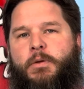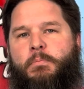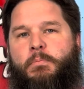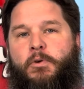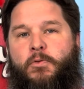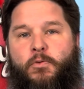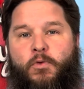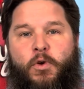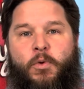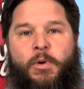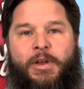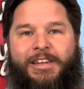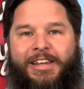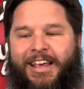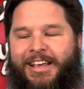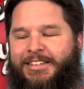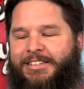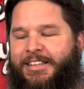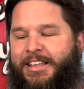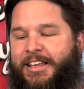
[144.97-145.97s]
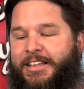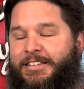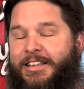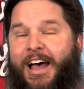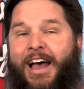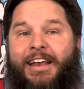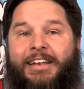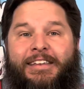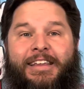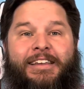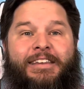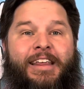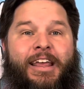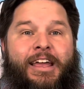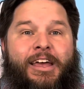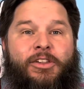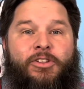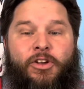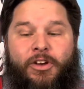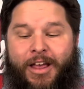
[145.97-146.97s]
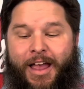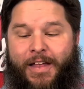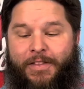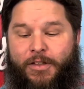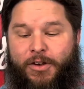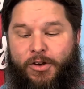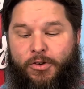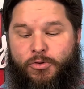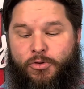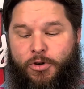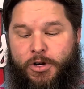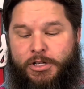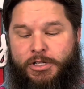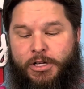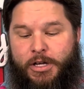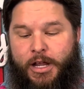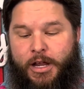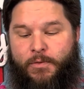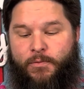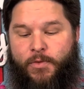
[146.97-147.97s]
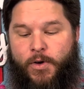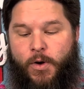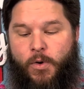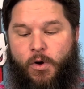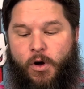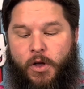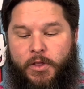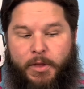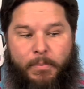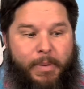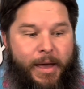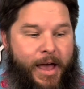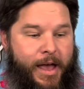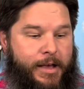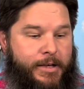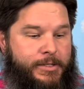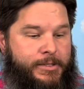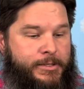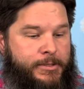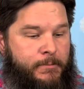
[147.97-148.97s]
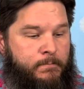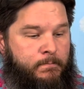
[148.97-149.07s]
Before we taste these, I did take a look at the nutrition info on the backs,